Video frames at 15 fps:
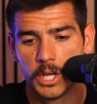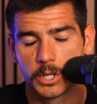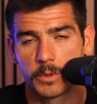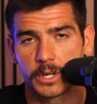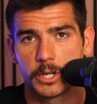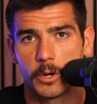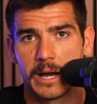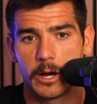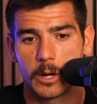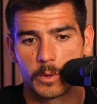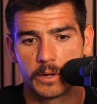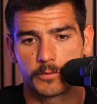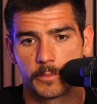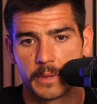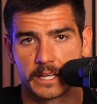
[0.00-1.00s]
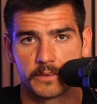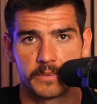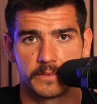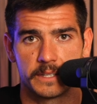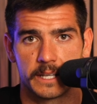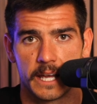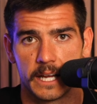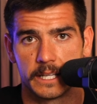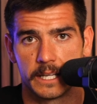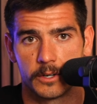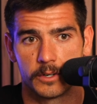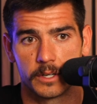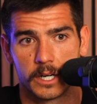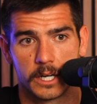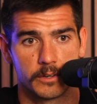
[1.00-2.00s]
You want to know how I went from making $50K a
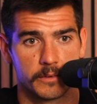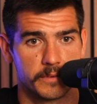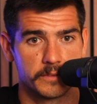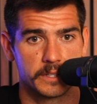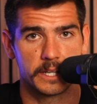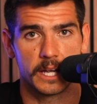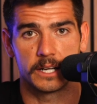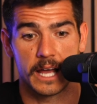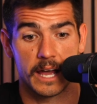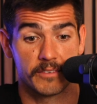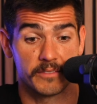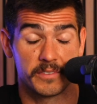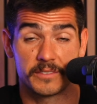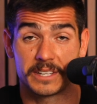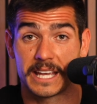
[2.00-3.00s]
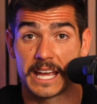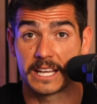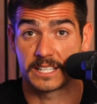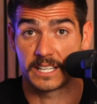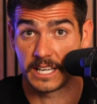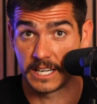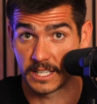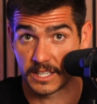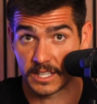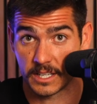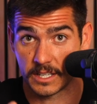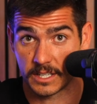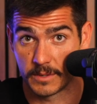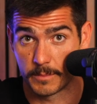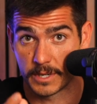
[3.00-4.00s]
year to $150K to having $50K in a
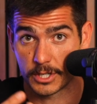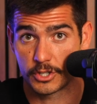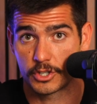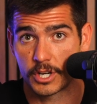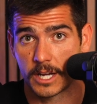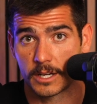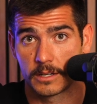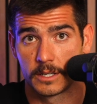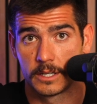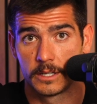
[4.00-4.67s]
commission check?